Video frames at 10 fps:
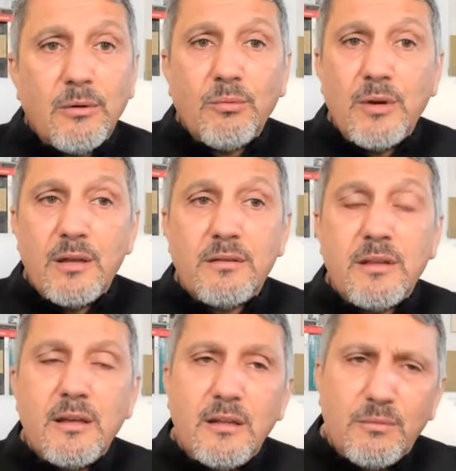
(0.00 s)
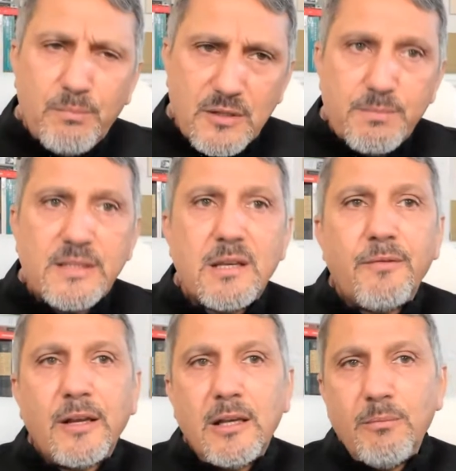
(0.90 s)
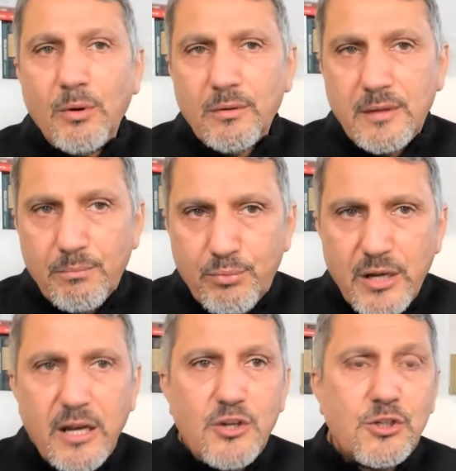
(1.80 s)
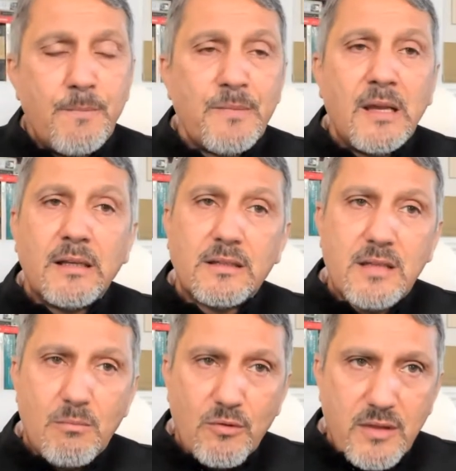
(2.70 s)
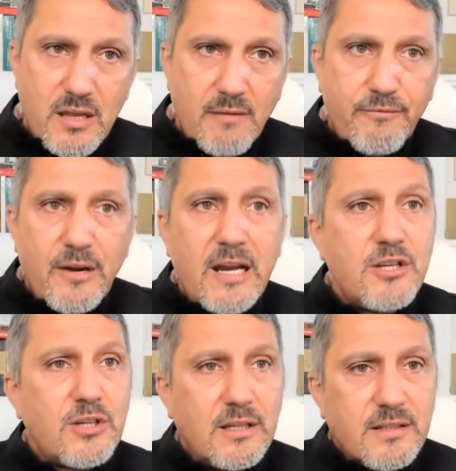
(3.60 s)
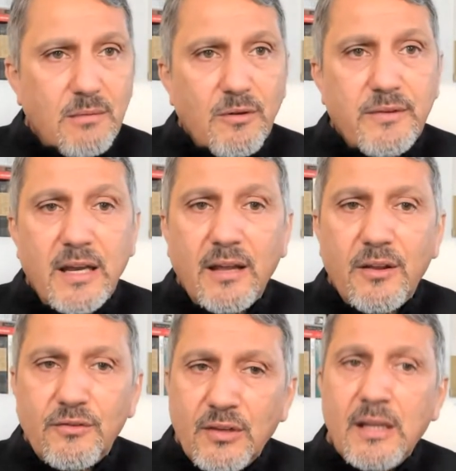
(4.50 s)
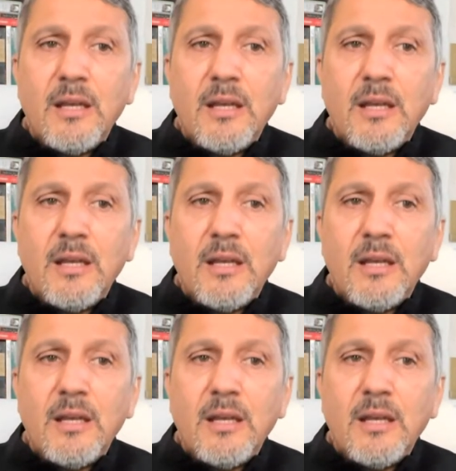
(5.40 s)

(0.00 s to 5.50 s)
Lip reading: with specifically both the British, some within the French, and some of the others,